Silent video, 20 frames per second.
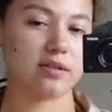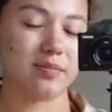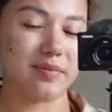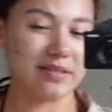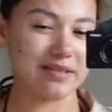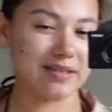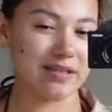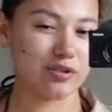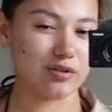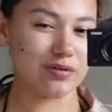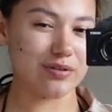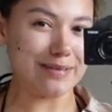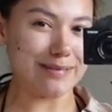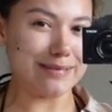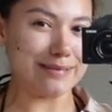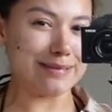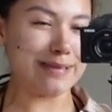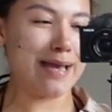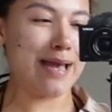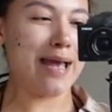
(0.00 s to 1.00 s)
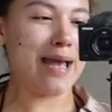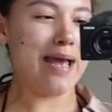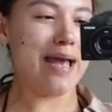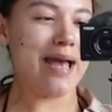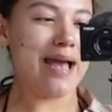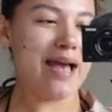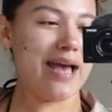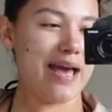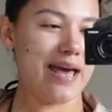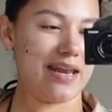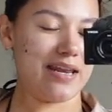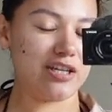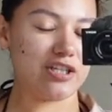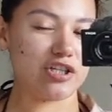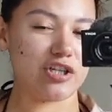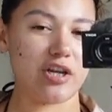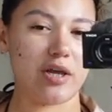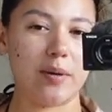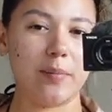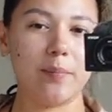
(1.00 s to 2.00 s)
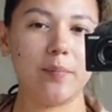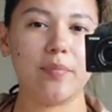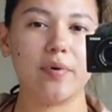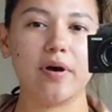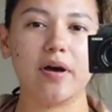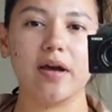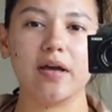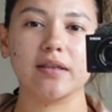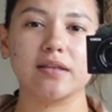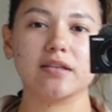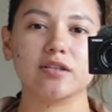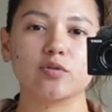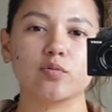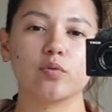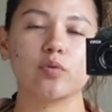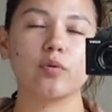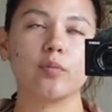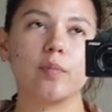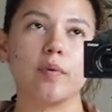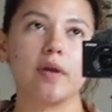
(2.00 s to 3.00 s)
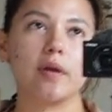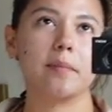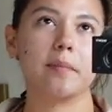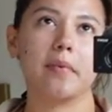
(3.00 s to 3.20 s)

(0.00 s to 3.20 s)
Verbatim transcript: some accessories at H&M, but this would be